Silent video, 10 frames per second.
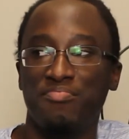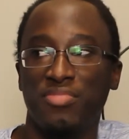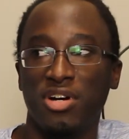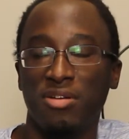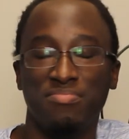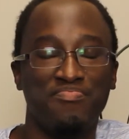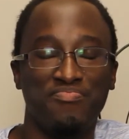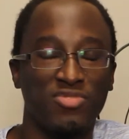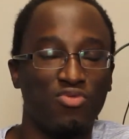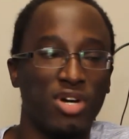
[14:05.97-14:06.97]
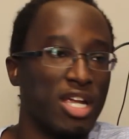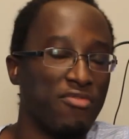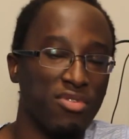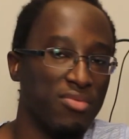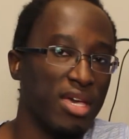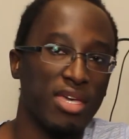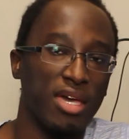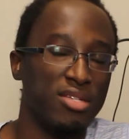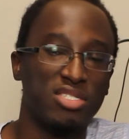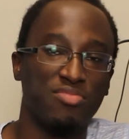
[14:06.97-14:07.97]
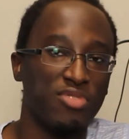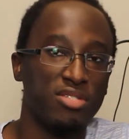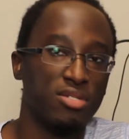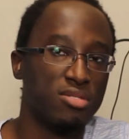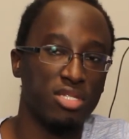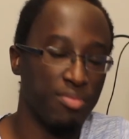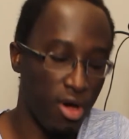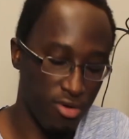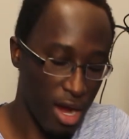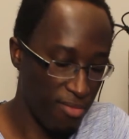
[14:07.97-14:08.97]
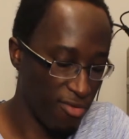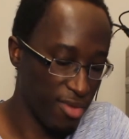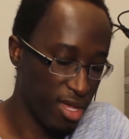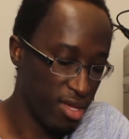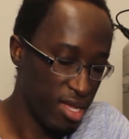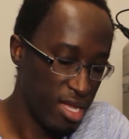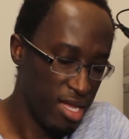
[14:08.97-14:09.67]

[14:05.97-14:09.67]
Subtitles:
But whatever. Again, it's just a small gripe for me.